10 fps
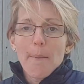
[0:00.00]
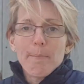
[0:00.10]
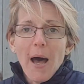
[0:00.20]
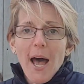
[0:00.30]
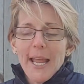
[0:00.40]

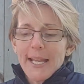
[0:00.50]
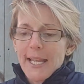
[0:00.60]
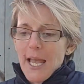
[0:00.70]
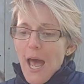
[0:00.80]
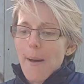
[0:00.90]
"By
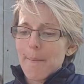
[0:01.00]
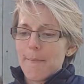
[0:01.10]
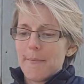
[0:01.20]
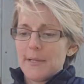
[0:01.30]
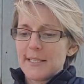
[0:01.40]

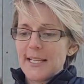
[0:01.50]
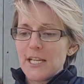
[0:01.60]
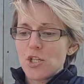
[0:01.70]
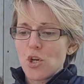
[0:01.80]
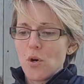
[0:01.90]
gum,"
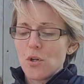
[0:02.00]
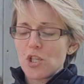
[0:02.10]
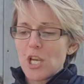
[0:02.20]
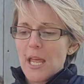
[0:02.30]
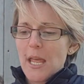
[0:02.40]
said
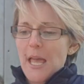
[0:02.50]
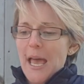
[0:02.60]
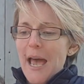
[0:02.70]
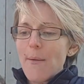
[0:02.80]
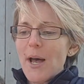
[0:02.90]
George,
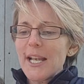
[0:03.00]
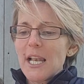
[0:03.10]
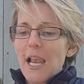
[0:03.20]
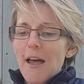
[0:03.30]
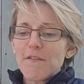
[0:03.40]
"how I'd
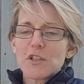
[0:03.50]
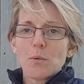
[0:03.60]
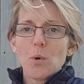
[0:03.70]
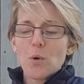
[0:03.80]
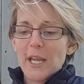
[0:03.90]
love to
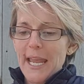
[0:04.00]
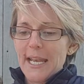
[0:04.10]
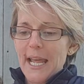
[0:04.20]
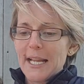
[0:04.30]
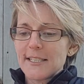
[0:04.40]
walk
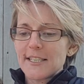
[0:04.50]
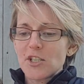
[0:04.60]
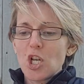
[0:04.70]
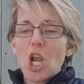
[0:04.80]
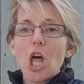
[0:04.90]
in and
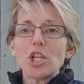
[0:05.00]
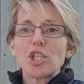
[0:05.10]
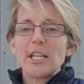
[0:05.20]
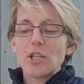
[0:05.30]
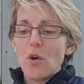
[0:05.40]

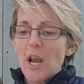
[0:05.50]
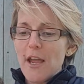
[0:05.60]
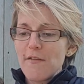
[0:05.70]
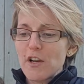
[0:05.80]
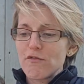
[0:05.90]
slosh it all
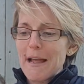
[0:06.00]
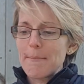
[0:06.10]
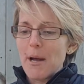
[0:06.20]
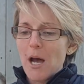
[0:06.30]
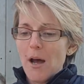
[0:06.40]
over
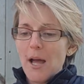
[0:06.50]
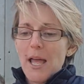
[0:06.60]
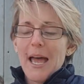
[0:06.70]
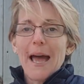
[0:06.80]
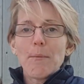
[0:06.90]
Grandma
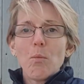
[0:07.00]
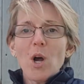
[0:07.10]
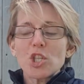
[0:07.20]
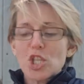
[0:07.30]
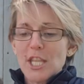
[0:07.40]
and
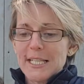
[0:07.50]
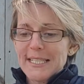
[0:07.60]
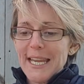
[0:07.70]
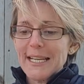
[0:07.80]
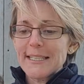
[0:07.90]
watch the
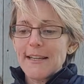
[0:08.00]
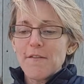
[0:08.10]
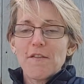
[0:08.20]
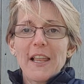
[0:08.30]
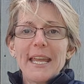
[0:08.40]
ticks
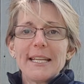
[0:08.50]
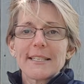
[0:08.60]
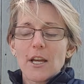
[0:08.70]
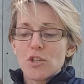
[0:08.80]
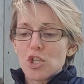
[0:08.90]
and fleas
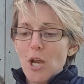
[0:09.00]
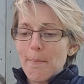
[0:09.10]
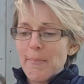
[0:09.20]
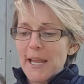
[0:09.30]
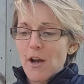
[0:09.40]
go
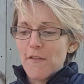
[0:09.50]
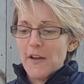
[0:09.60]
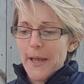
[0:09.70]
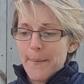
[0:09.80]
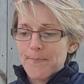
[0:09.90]
jumping off
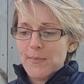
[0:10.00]
her.